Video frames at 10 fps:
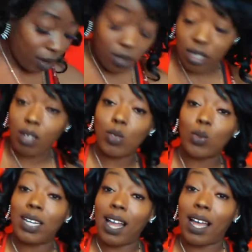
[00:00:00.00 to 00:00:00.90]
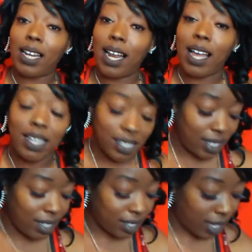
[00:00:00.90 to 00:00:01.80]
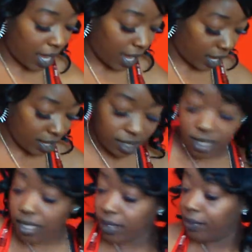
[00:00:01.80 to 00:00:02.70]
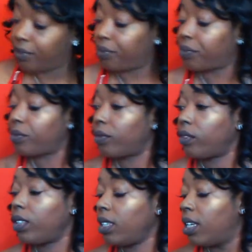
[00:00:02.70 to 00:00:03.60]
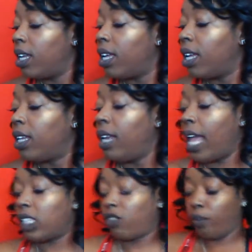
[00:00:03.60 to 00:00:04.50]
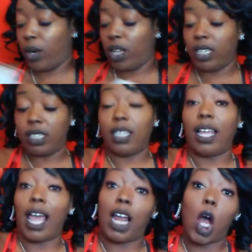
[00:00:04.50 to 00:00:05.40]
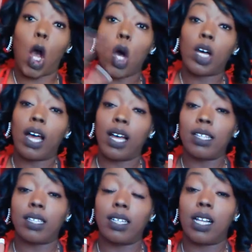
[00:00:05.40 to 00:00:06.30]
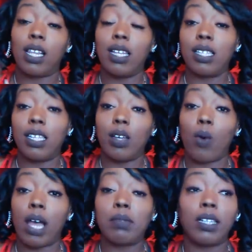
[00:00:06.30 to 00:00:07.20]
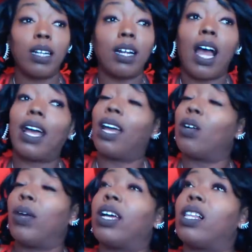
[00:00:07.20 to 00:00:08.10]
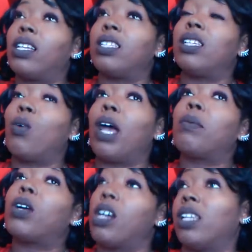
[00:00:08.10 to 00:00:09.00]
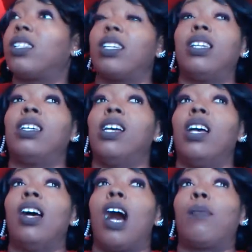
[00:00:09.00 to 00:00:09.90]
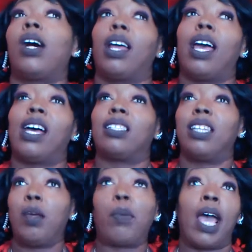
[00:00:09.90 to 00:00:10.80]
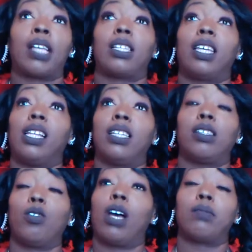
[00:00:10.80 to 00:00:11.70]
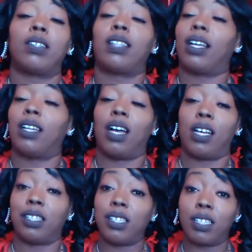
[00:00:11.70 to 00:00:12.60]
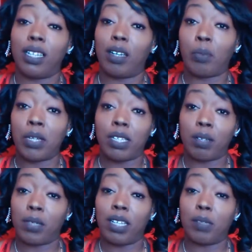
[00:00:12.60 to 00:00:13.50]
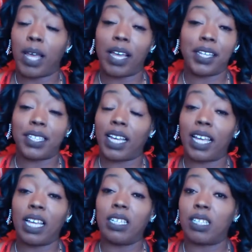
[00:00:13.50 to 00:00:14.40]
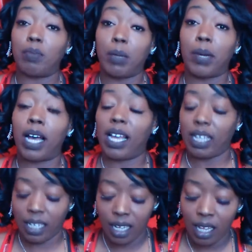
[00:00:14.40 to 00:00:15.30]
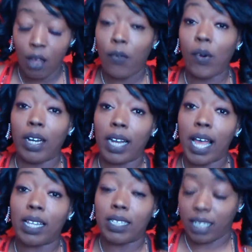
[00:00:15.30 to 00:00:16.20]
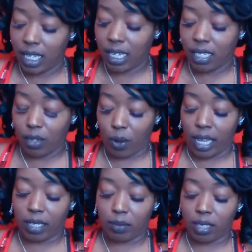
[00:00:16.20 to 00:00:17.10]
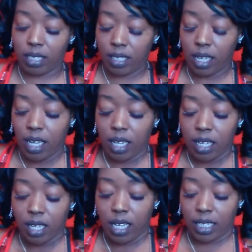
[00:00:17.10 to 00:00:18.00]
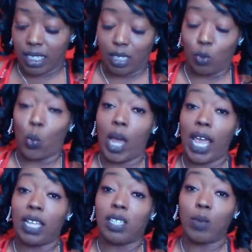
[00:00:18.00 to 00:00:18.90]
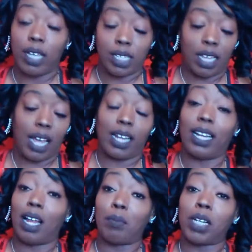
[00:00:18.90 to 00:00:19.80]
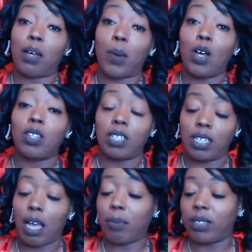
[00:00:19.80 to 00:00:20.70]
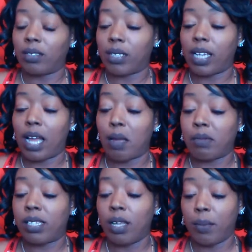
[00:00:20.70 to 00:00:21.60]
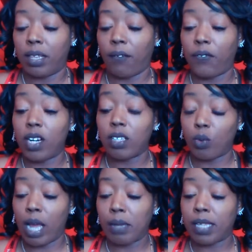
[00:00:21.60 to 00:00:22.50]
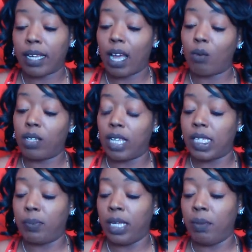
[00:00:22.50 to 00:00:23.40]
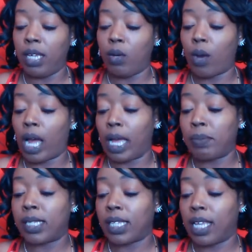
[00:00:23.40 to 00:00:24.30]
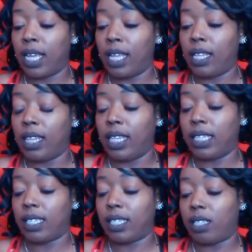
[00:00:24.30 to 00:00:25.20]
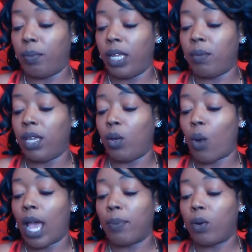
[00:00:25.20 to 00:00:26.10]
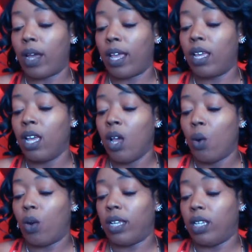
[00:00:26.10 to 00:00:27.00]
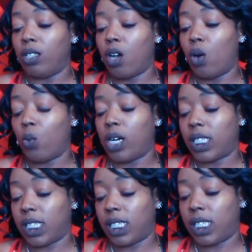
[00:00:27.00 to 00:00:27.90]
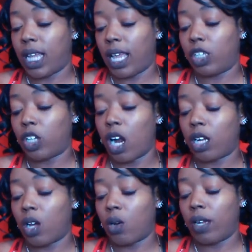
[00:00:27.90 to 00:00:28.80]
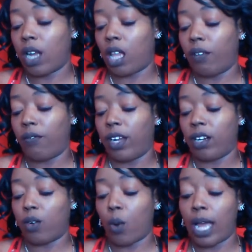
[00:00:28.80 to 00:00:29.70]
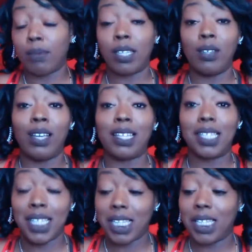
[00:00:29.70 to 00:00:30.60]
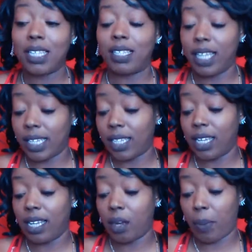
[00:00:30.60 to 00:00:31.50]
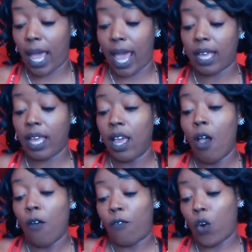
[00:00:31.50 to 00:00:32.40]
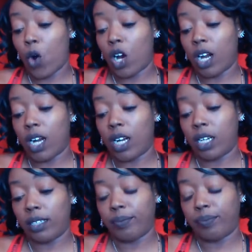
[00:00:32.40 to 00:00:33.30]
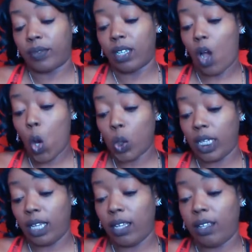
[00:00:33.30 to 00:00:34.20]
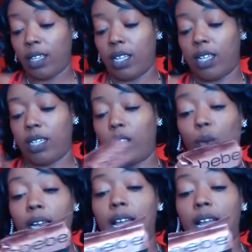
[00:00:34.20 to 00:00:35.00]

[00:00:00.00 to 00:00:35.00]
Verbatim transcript: those and those were 99 cents, guys. Next from Burlington, they had all kinds of cleansing wipes in there. I kind of went cleansing wipe crazy. I might have had 10 packs of cleansing wipes. I was like, nah, sister need to put some of these back because I can't just be buying $40 in cleansing wipes. It's just way too excited. I'm a compulsive shopper sometimes. But the first wipes I got were these BB wipes. And this is the BB Wipe Away What You Don't Want to Stay charcoal and aloe vera wipes. And you get 60 in a pack for only three